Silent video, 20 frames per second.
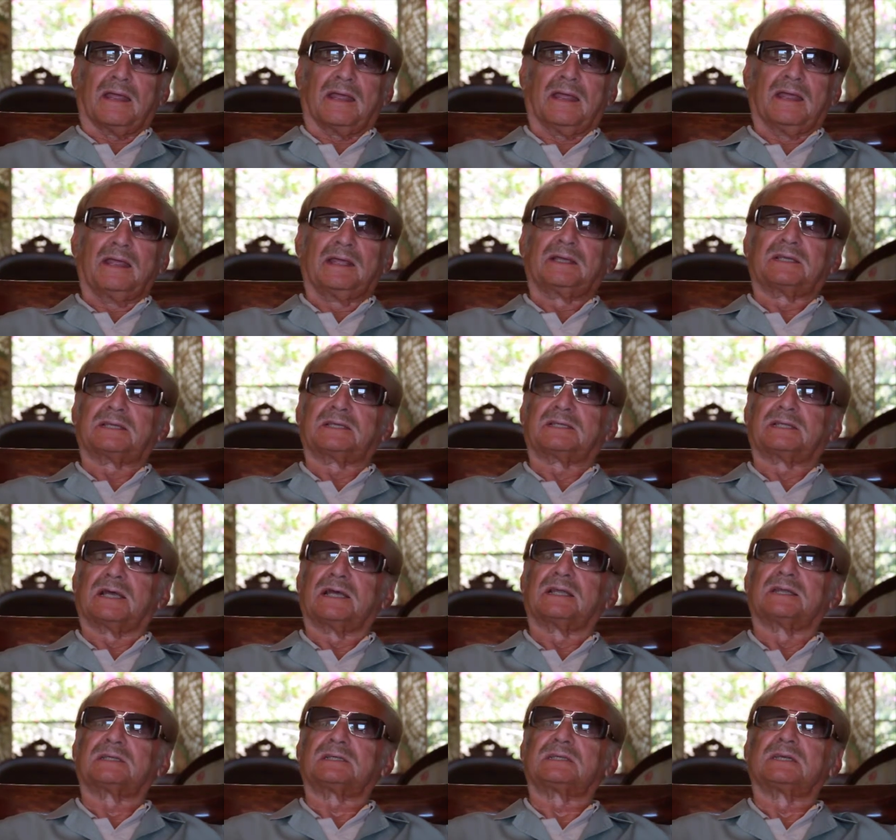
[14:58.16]
He
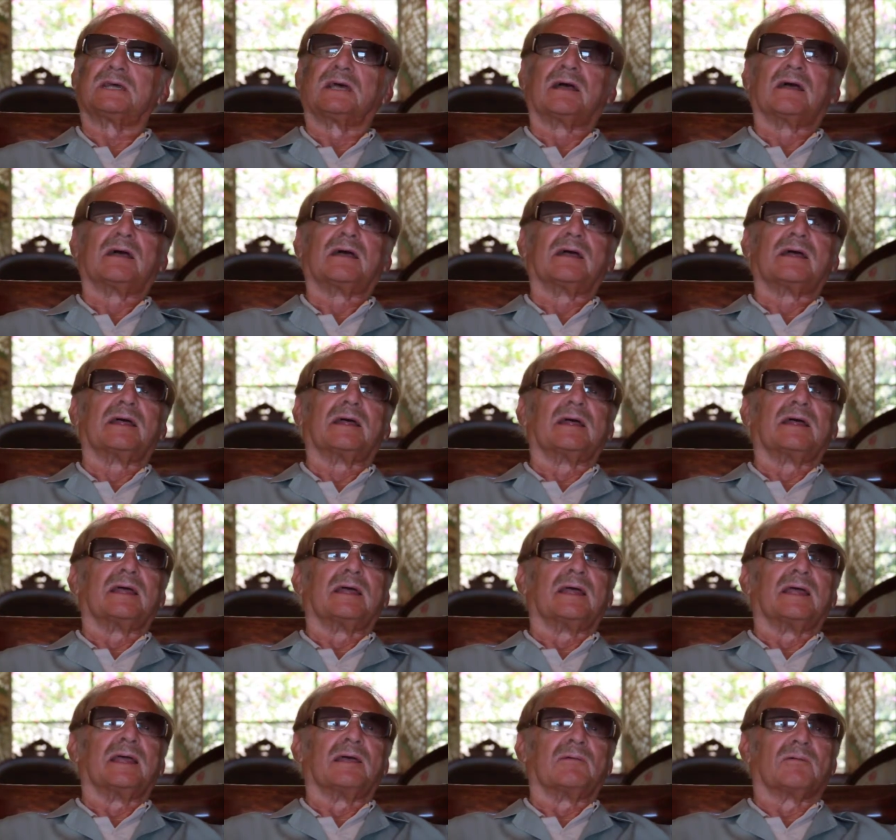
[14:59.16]
says
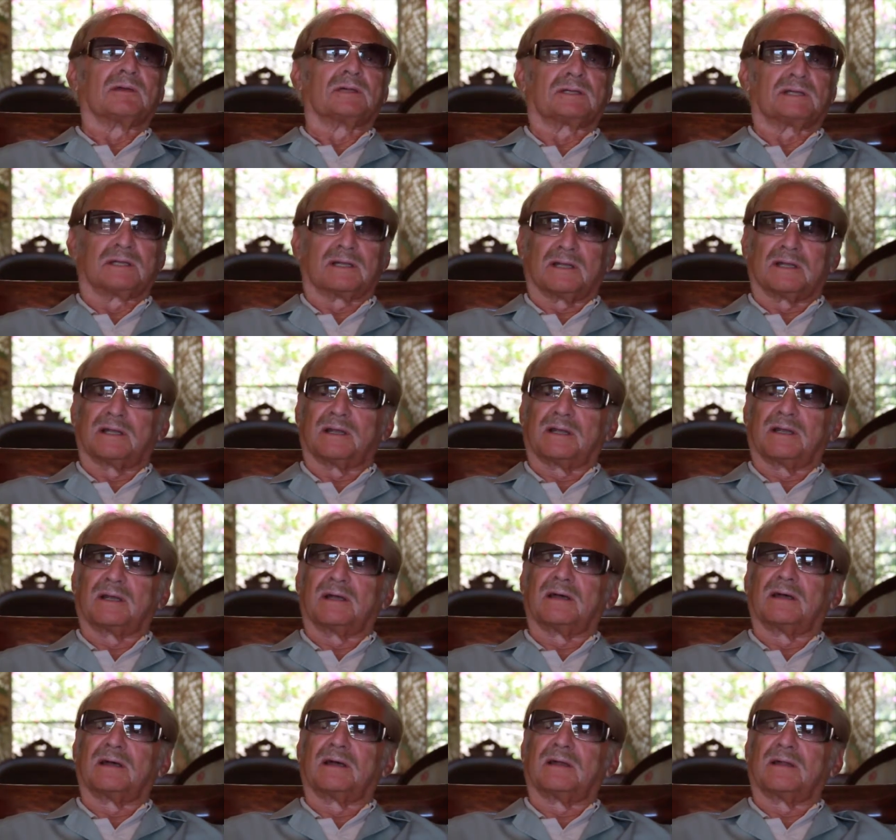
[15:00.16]
it was
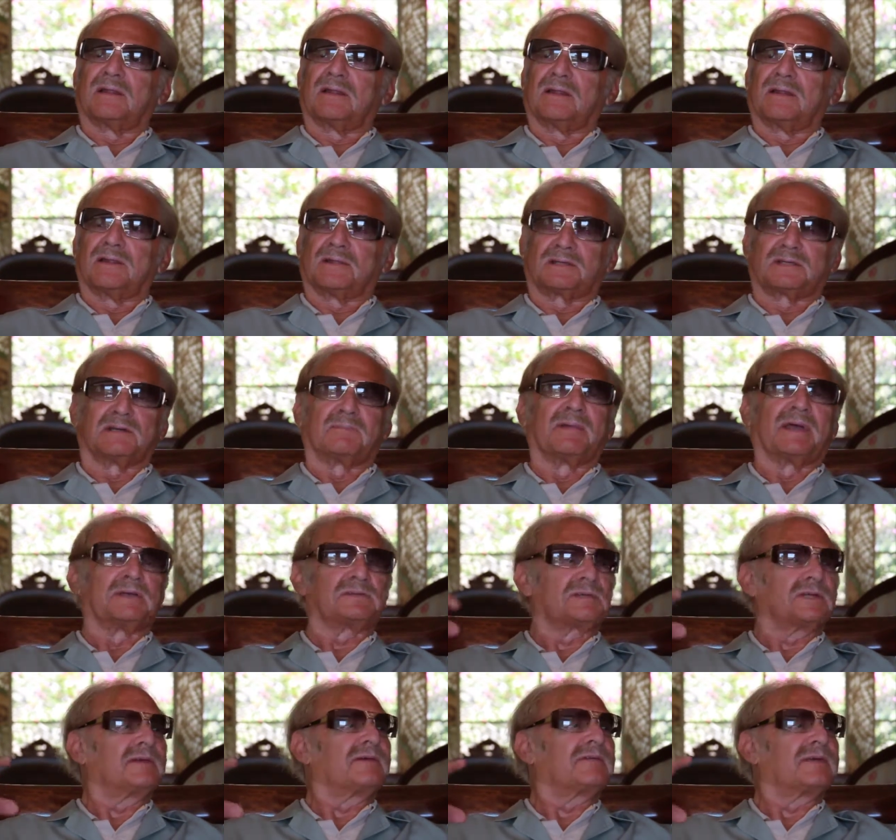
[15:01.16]
the
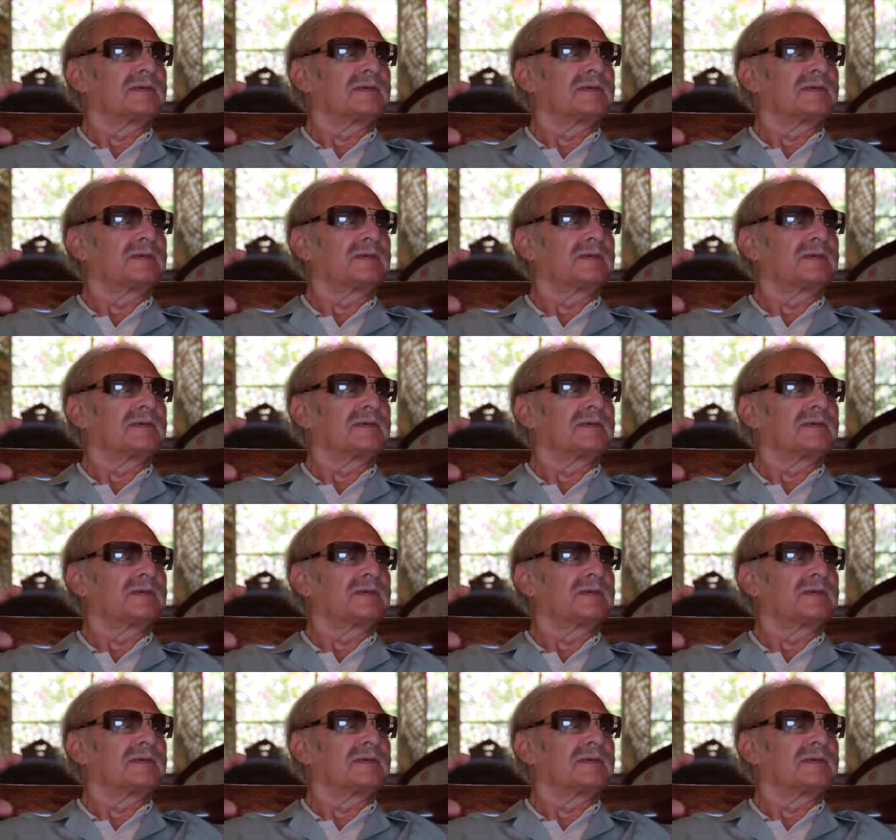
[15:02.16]
summation